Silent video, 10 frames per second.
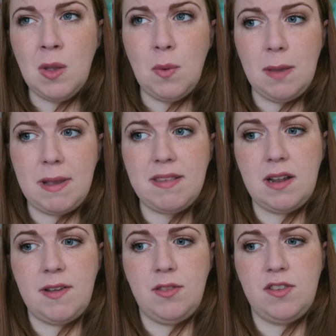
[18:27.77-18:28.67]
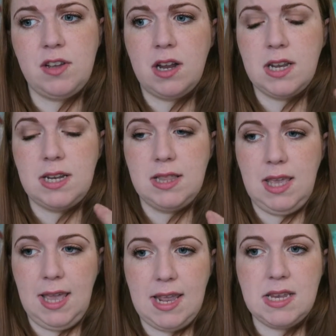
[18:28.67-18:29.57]
weigh myself at the start and at
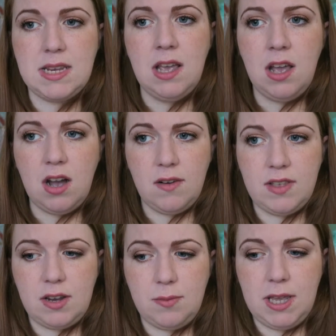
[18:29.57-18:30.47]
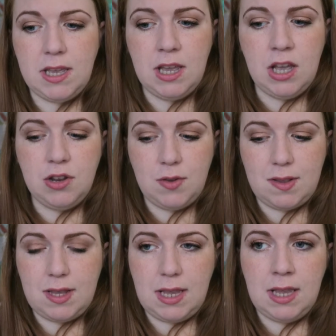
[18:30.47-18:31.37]
the end of that week to
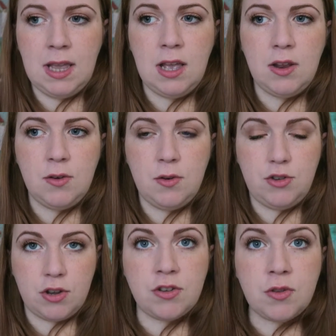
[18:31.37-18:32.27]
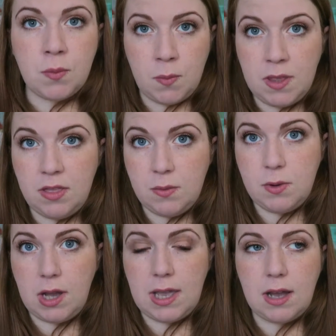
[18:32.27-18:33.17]
see, just with the
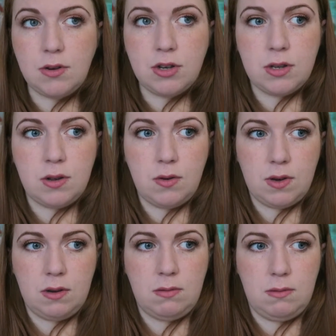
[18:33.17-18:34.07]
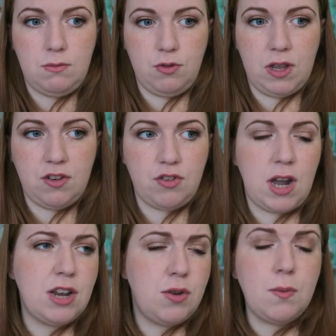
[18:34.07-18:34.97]
workout on, you know,
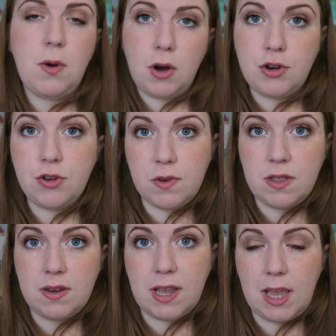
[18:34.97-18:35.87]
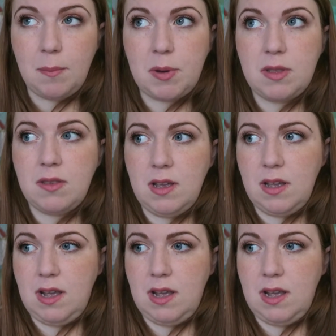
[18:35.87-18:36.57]
extra. I do walk during the day, but